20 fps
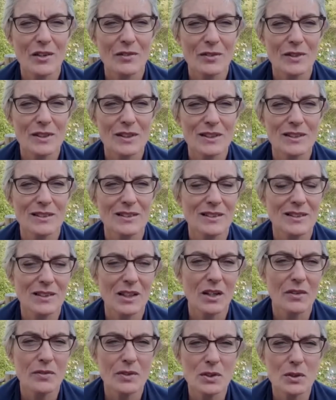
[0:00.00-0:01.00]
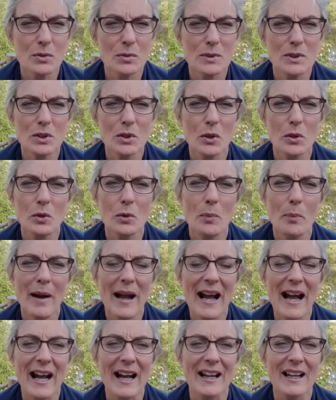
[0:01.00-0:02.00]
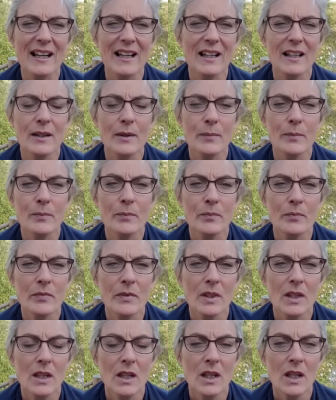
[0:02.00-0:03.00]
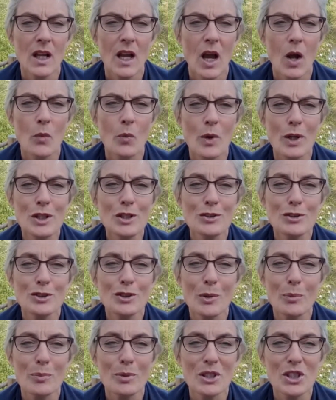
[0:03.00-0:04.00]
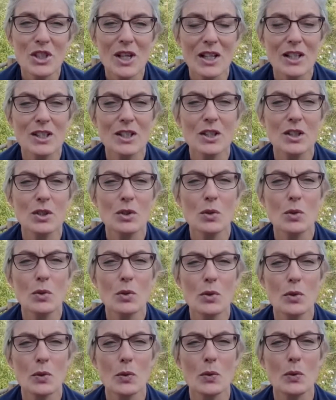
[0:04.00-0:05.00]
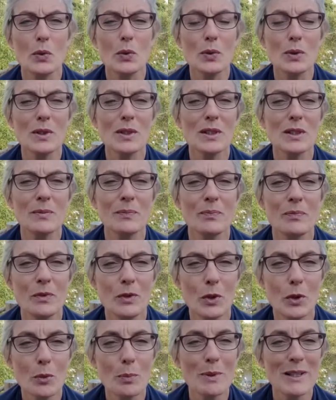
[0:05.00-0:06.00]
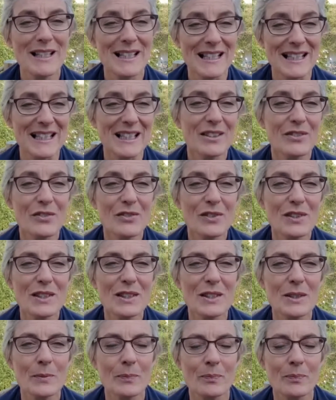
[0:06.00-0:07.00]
has always got your back. And when you stop projecting your thoughts, your beliefs,